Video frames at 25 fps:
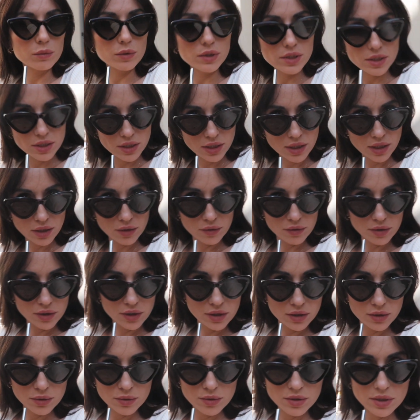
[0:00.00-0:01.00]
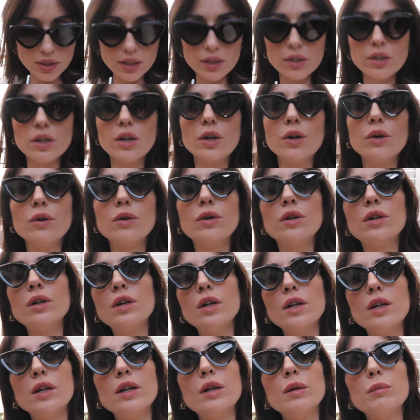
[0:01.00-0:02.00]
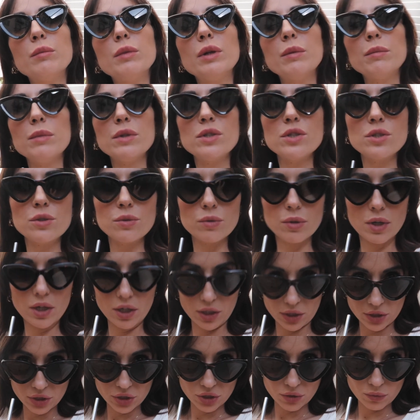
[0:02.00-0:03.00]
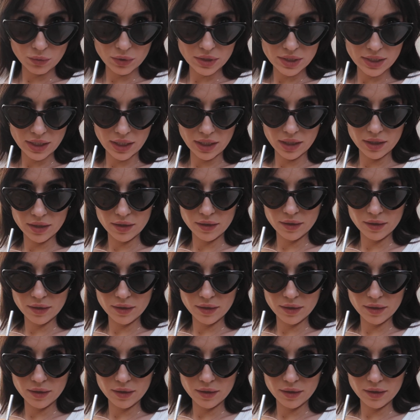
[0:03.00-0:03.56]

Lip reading: We'll see how it goes. I don't know, maybe it's too harsh, we'll see.